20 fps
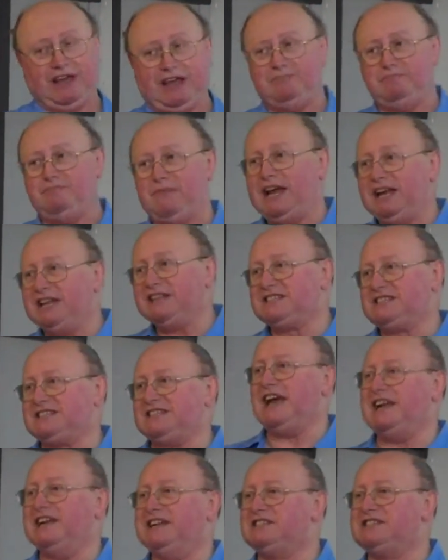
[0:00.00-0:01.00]
it made
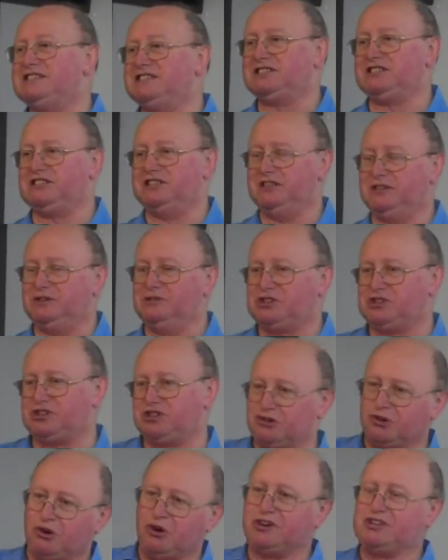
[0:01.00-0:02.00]
sense to
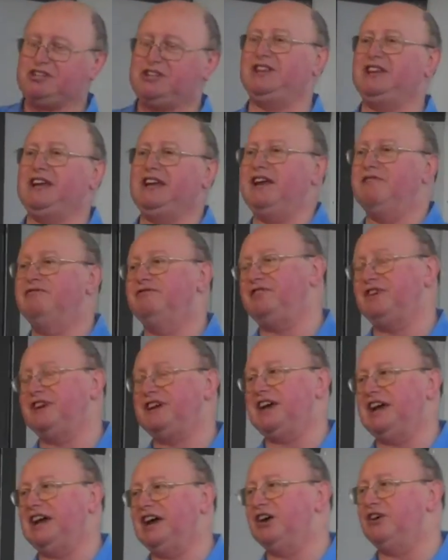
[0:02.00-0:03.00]
structure the
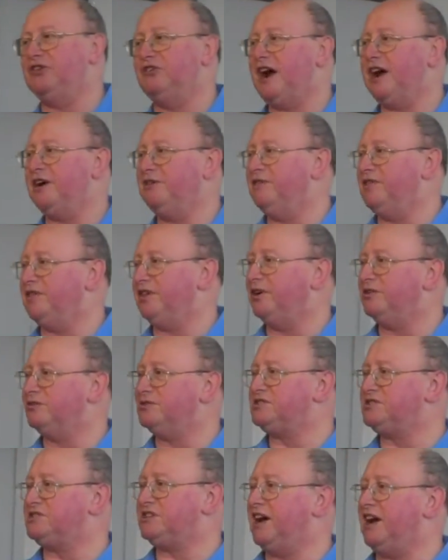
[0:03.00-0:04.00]
InfoKit around
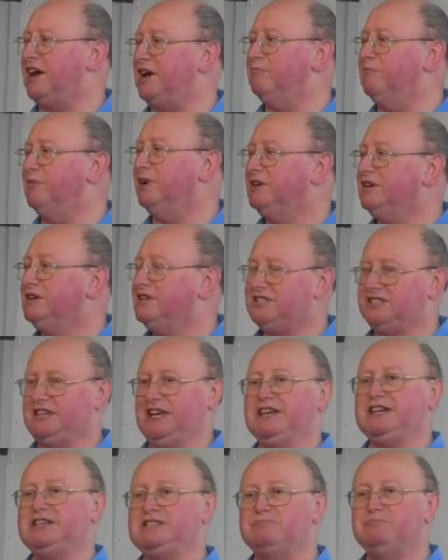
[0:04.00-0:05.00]
those same
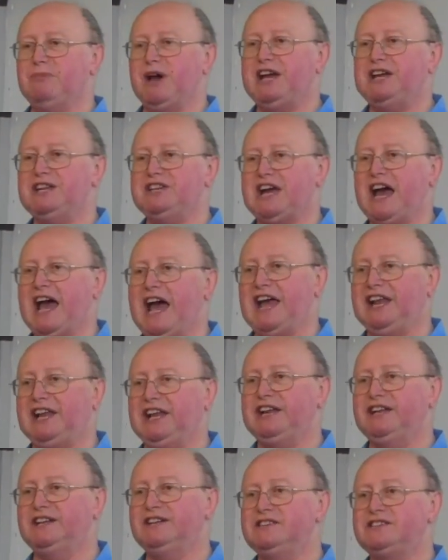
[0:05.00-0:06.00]
6 major
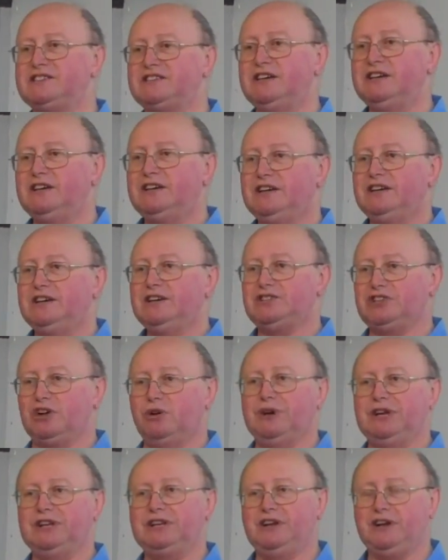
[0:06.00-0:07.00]
headings.
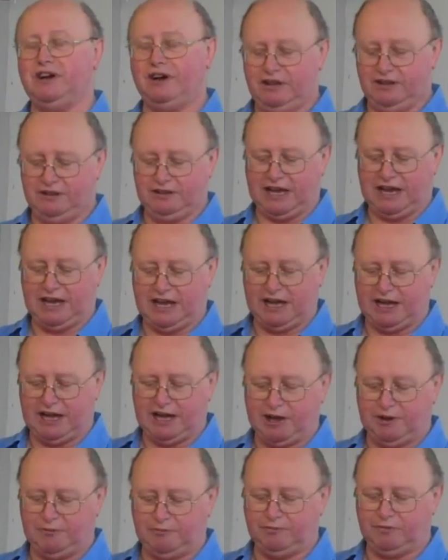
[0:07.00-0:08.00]
So we'd got,
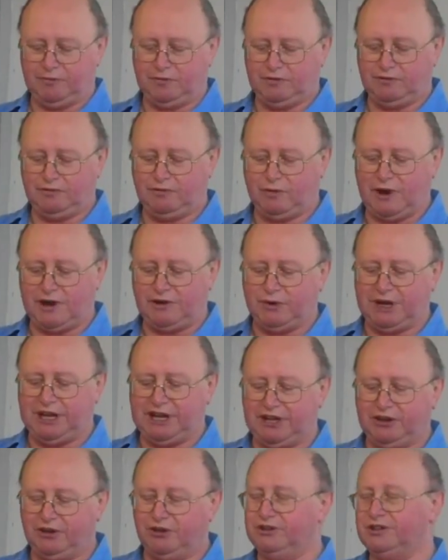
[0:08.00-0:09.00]
when
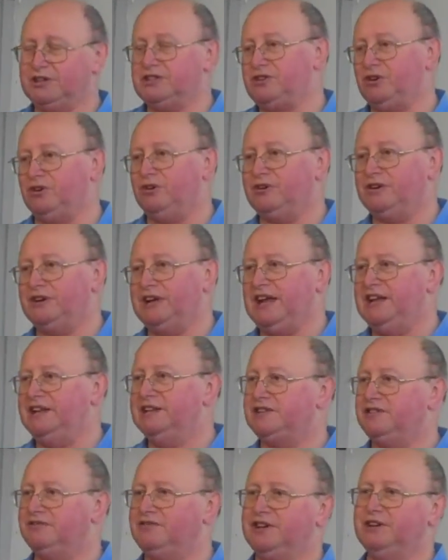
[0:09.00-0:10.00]
we undertook
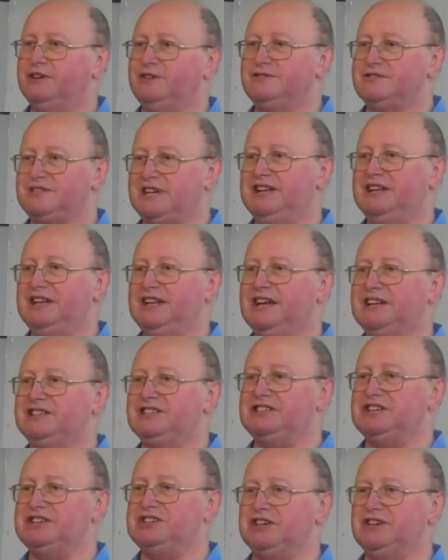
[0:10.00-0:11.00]
interviews in the
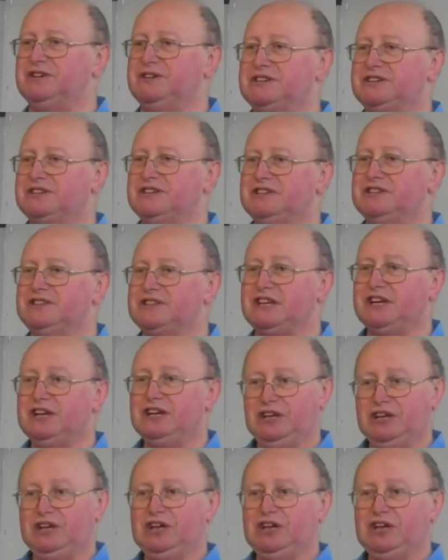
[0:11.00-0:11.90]
institutions,